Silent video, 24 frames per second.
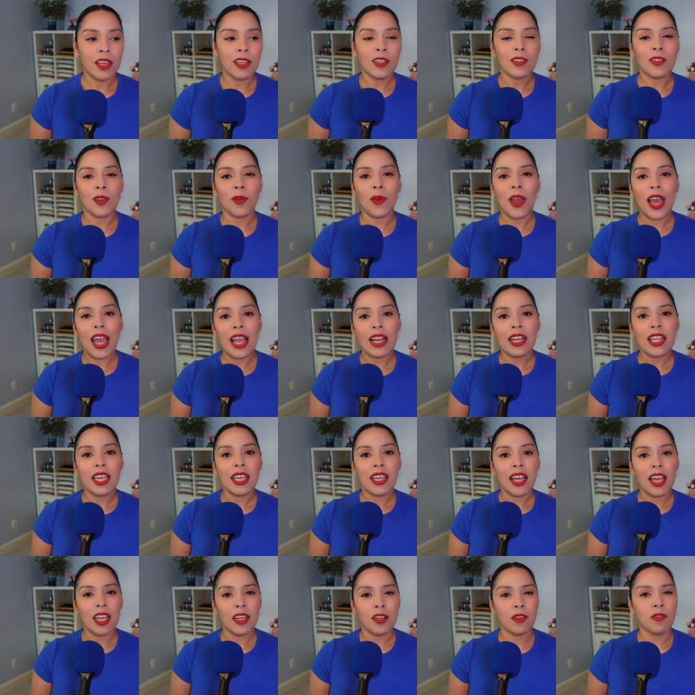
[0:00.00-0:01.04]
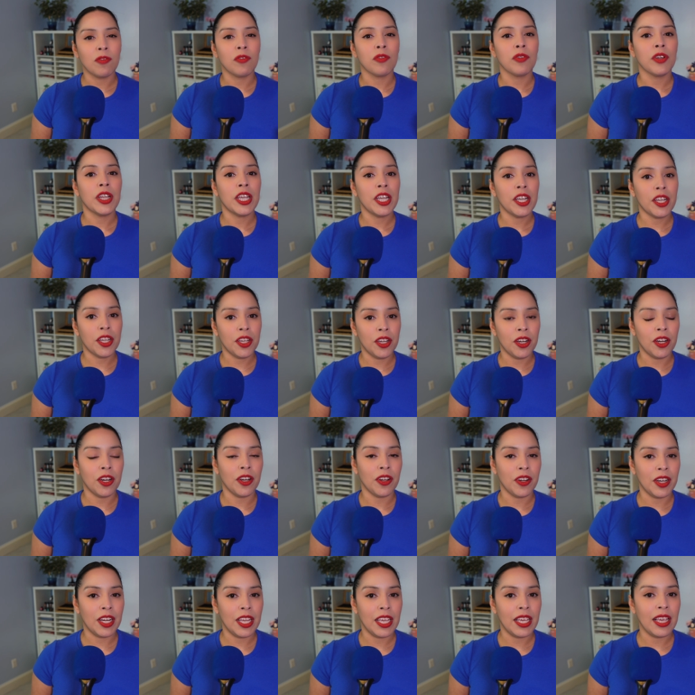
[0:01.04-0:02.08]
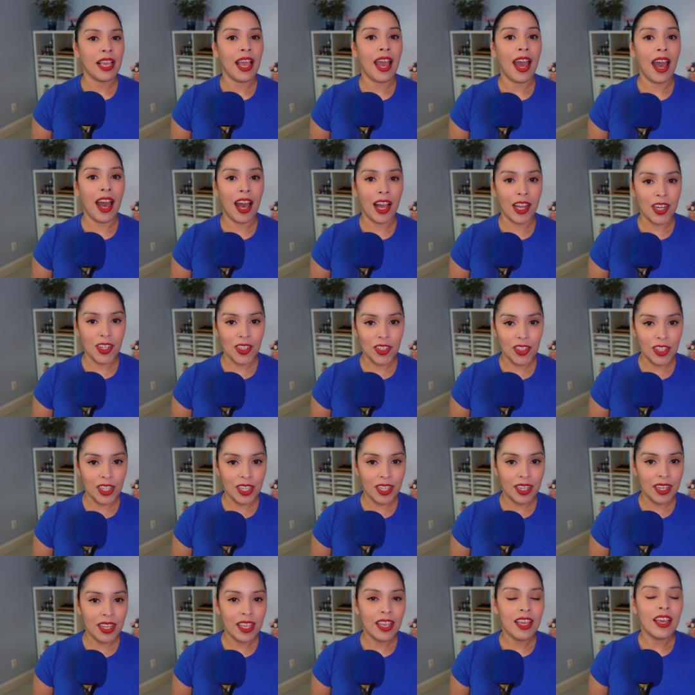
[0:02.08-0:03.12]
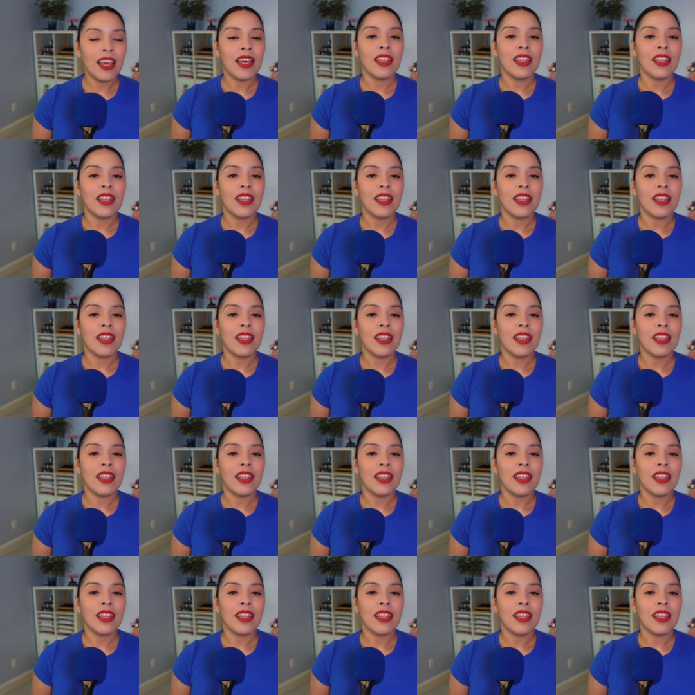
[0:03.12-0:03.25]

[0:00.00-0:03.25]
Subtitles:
So any kind of reoccurring action